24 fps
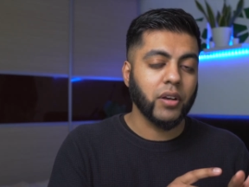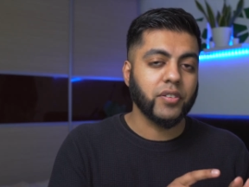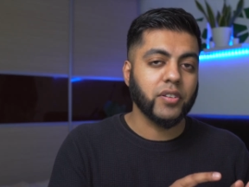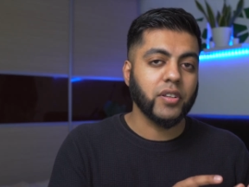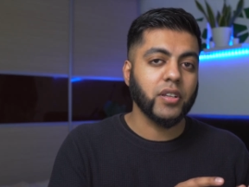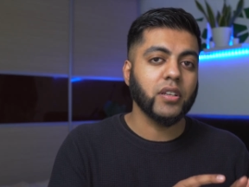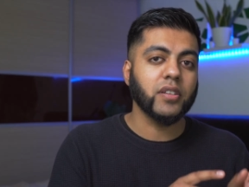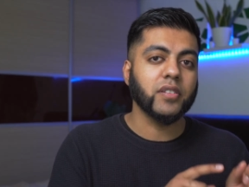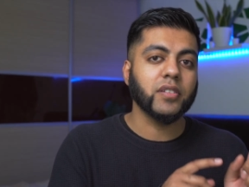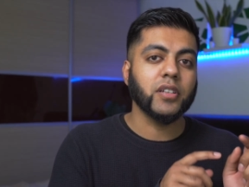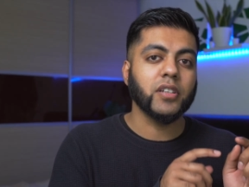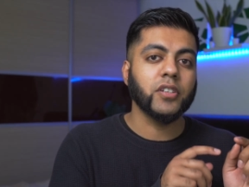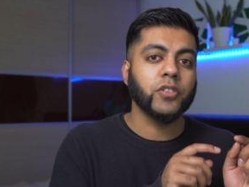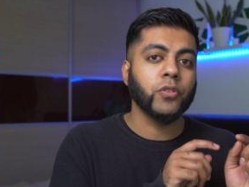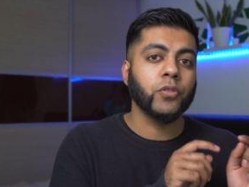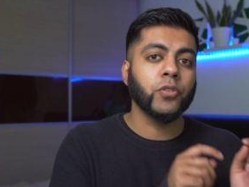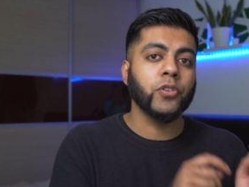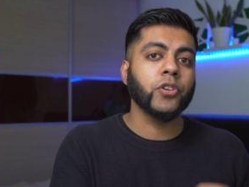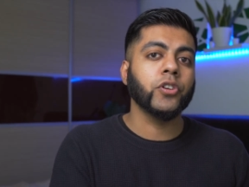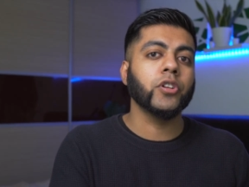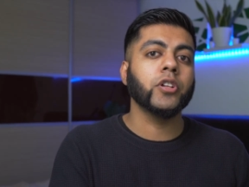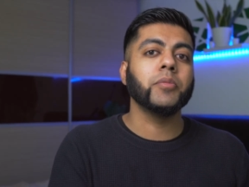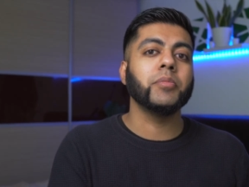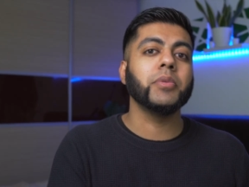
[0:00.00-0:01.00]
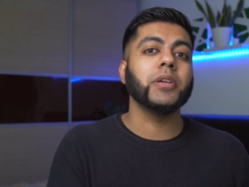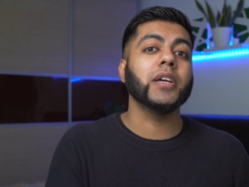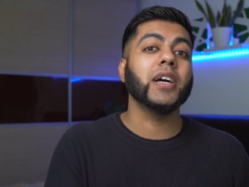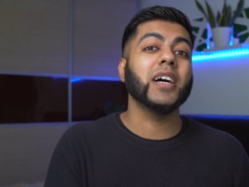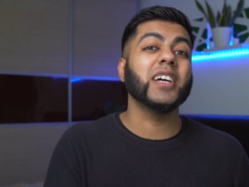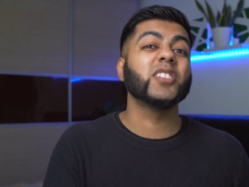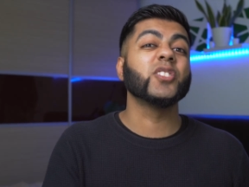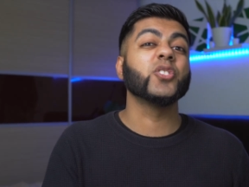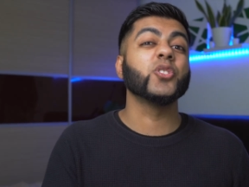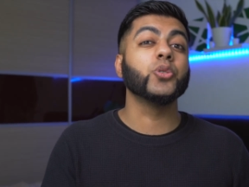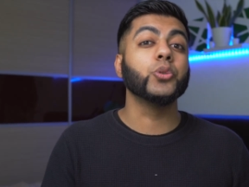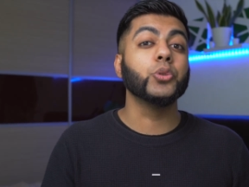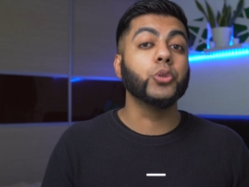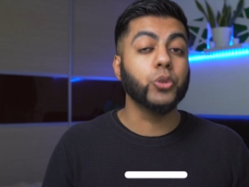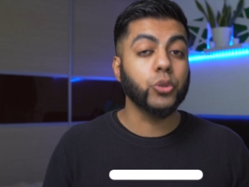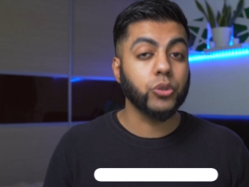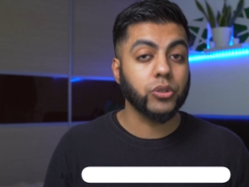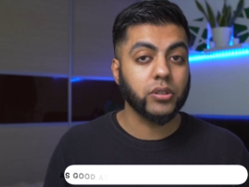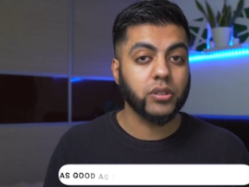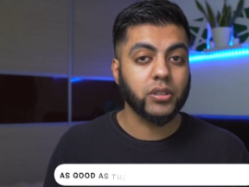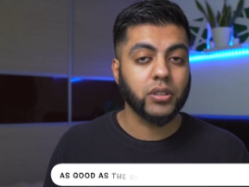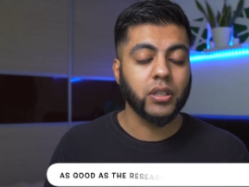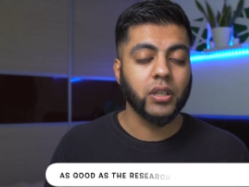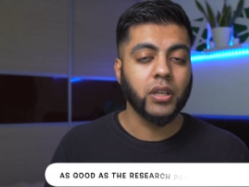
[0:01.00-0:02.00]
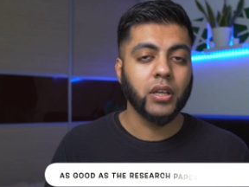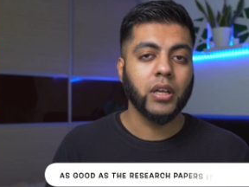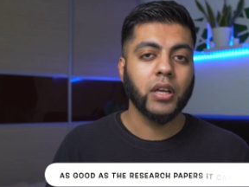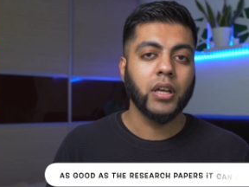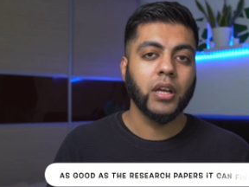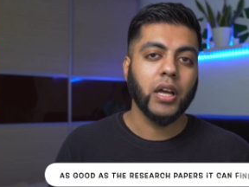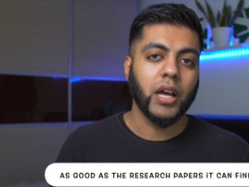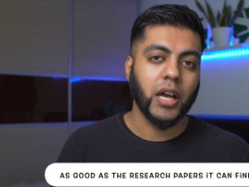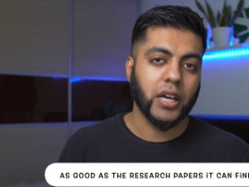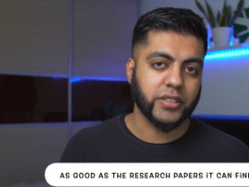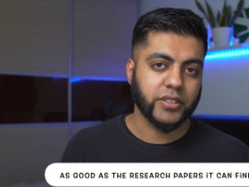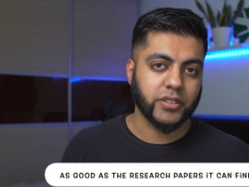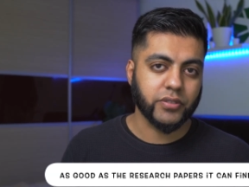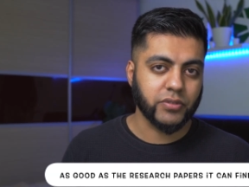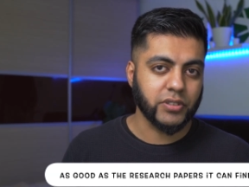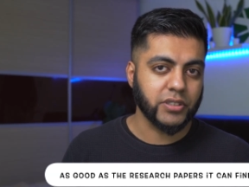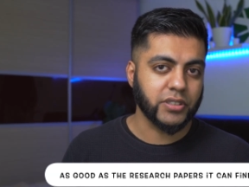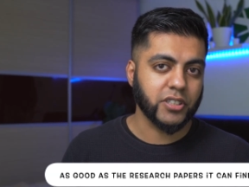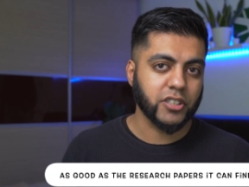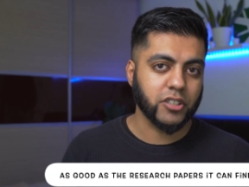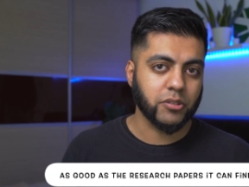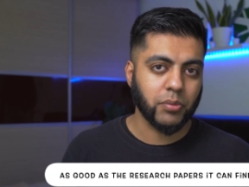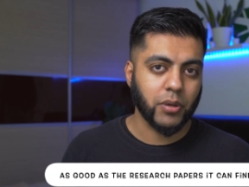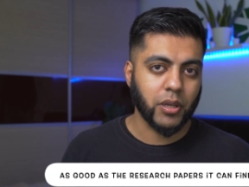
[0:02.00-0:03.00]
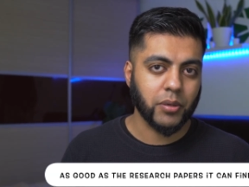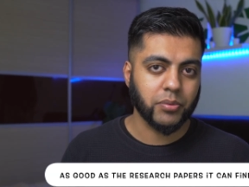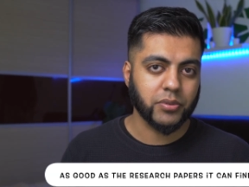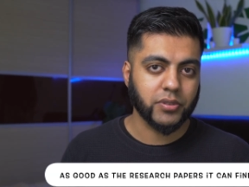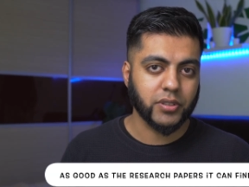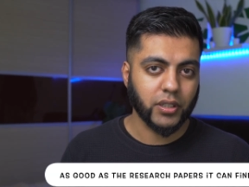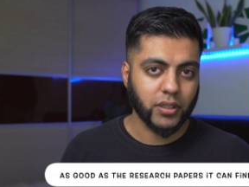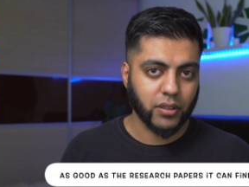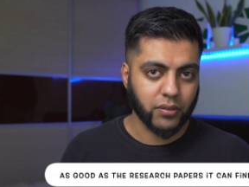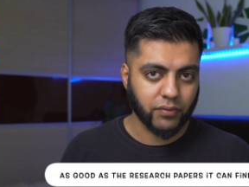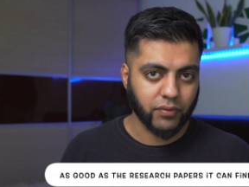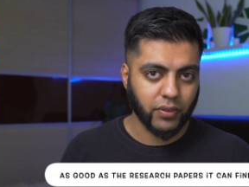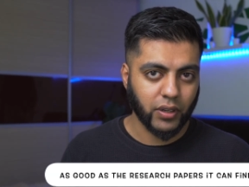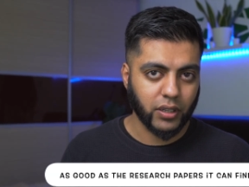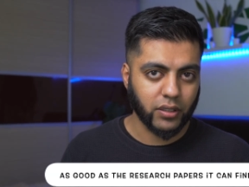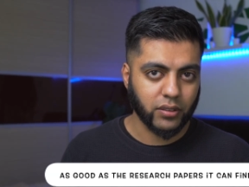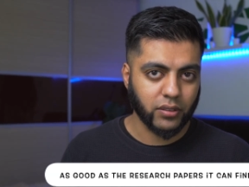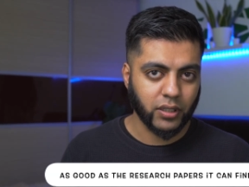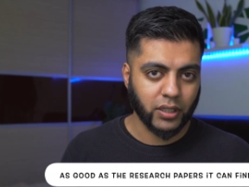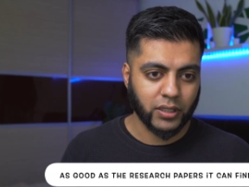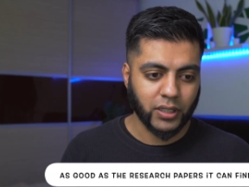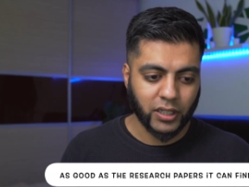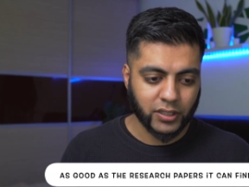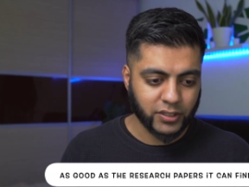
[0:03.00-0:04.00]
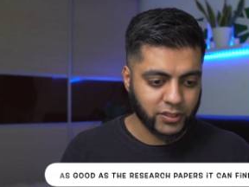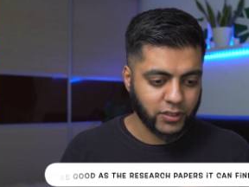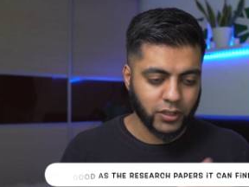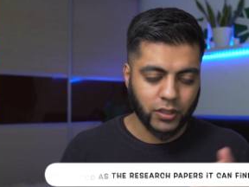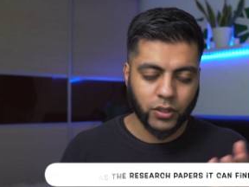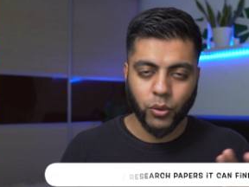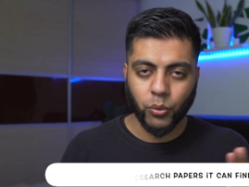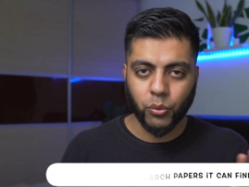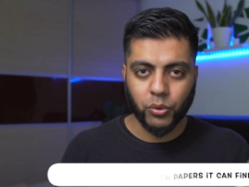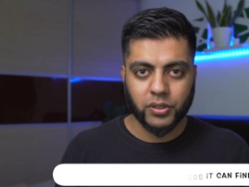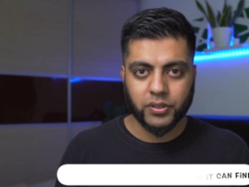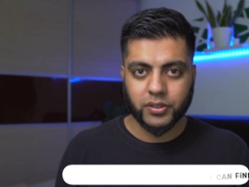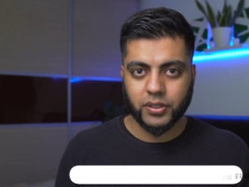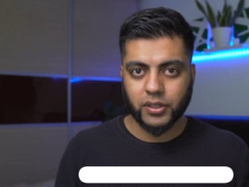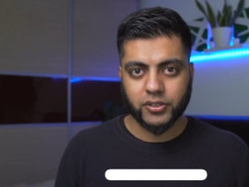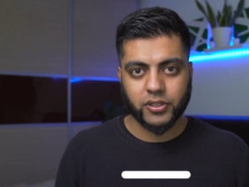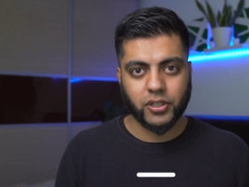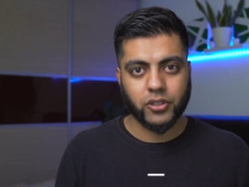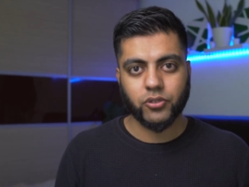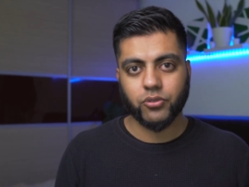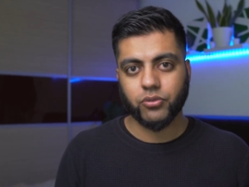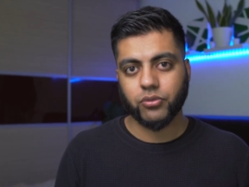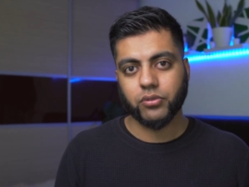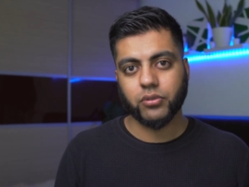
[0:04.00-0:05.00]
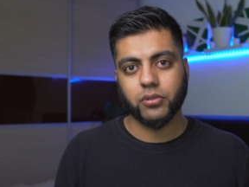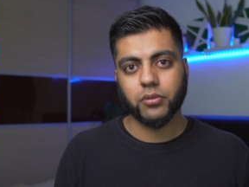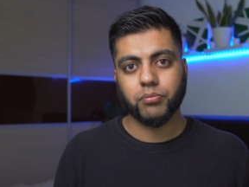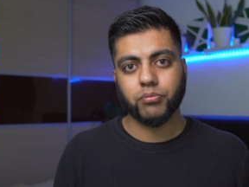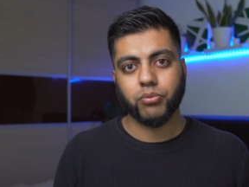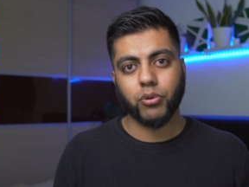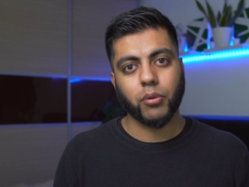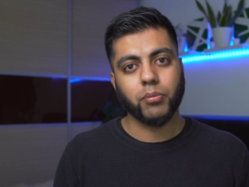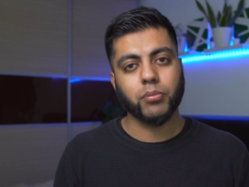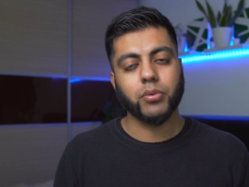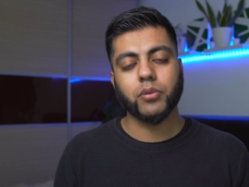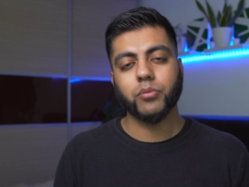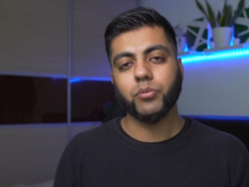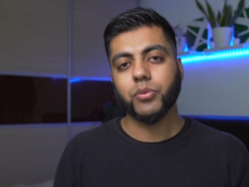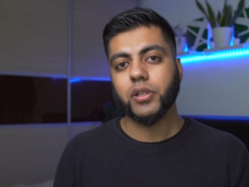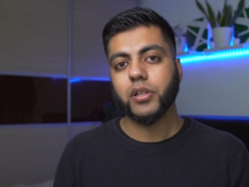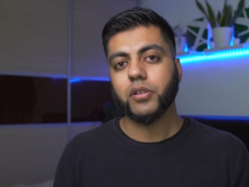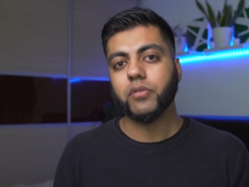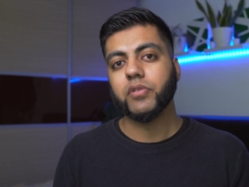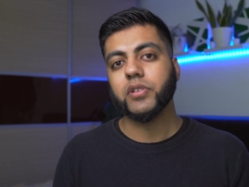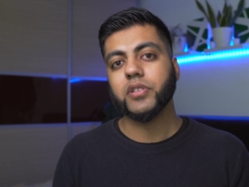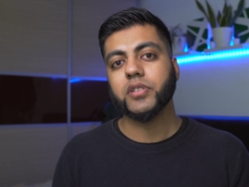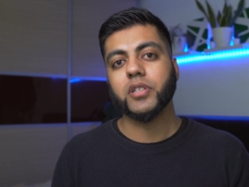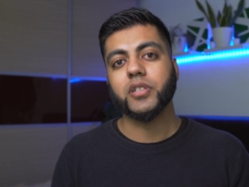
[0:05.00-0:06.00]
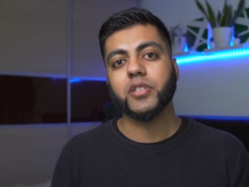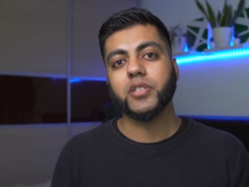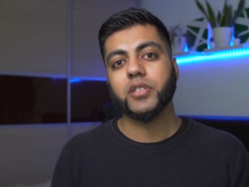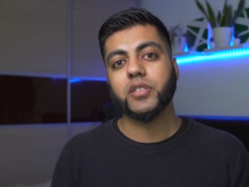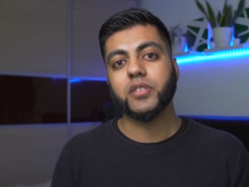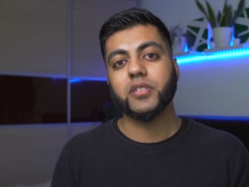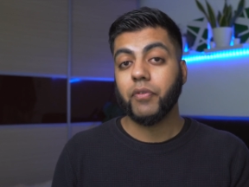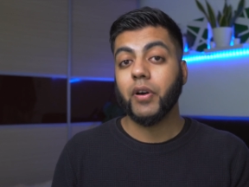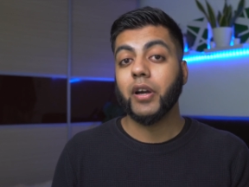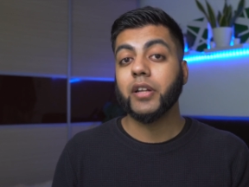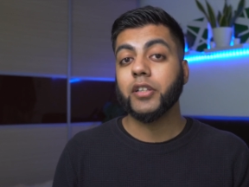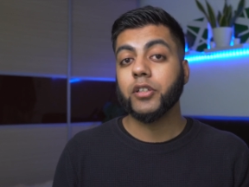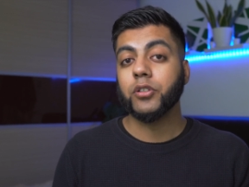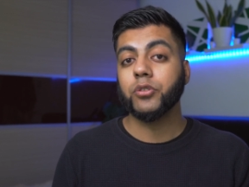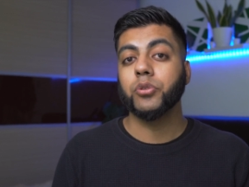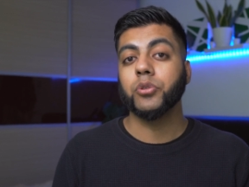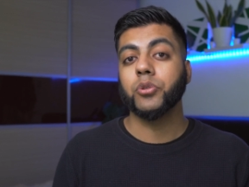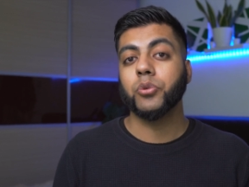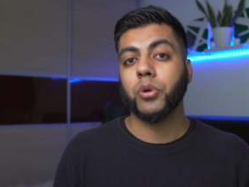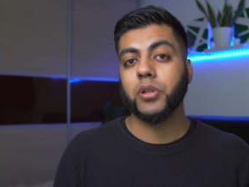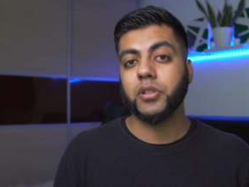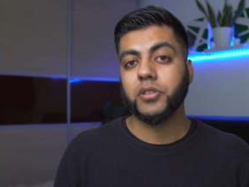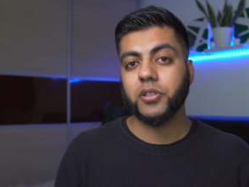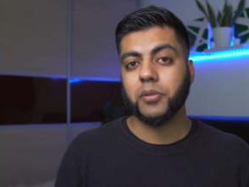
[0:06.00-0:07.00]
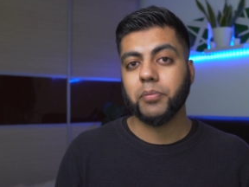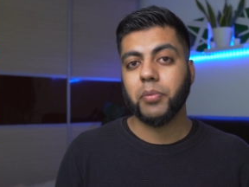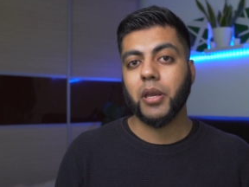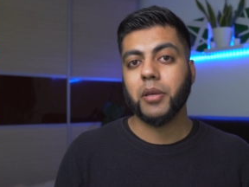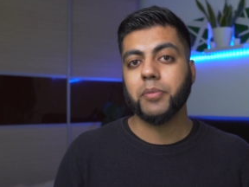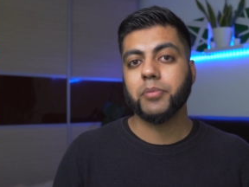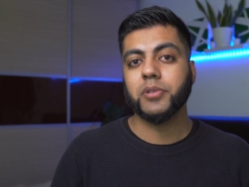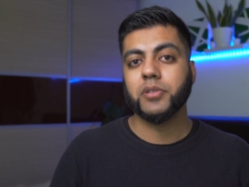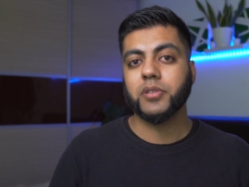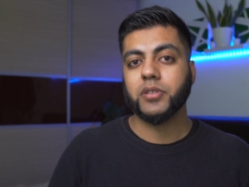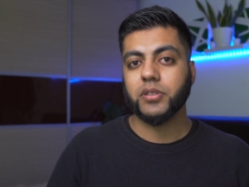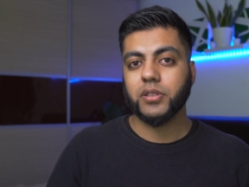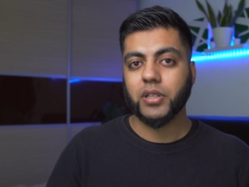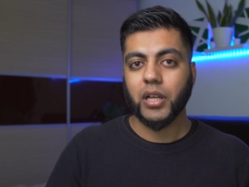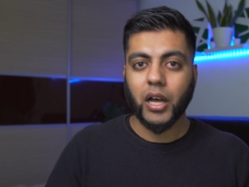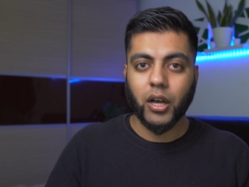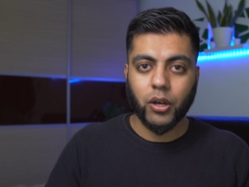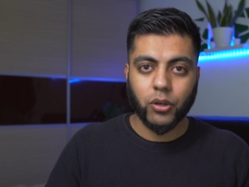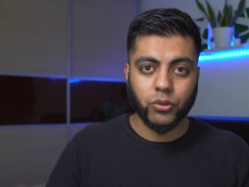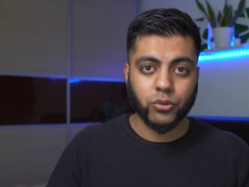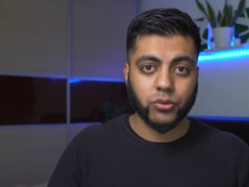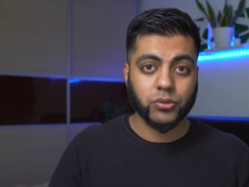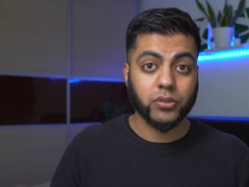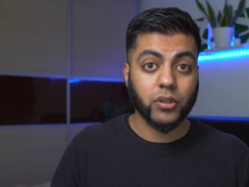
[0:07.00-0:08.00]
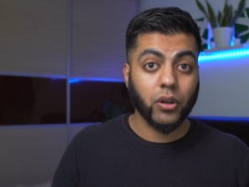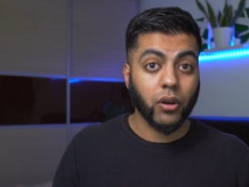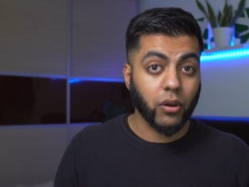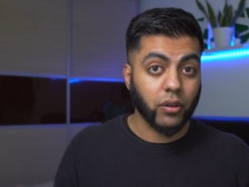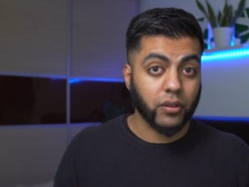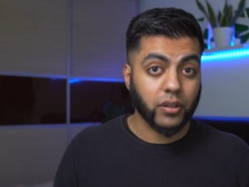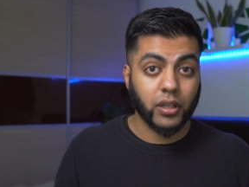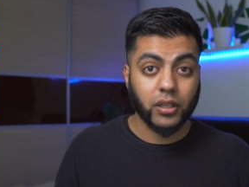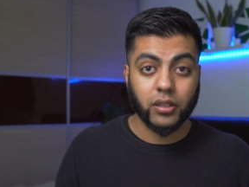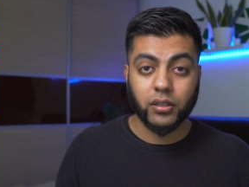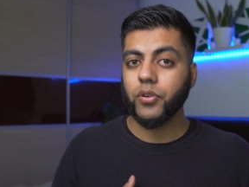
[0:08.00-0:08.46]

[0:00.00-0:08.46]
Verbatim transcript: I see is that it's only going to be as good as the research papers they can find. And that's still always a central problem within research is finding good quality papers and how good are they.